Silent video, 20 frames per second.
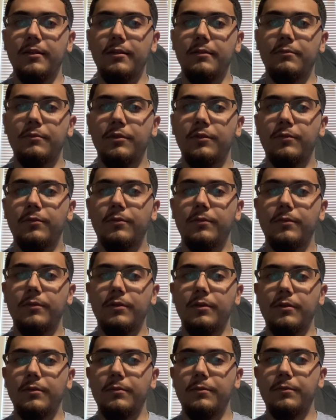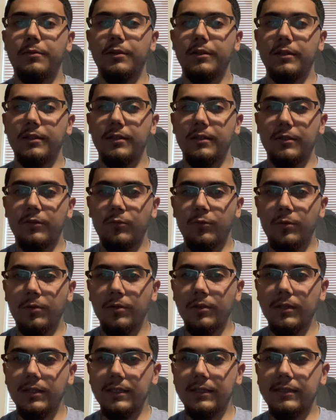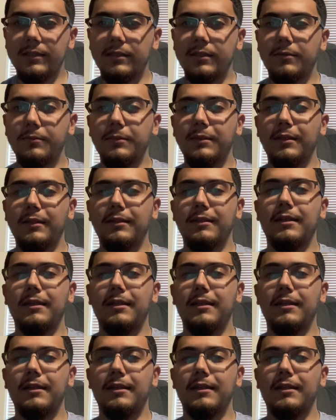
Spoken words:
but war is something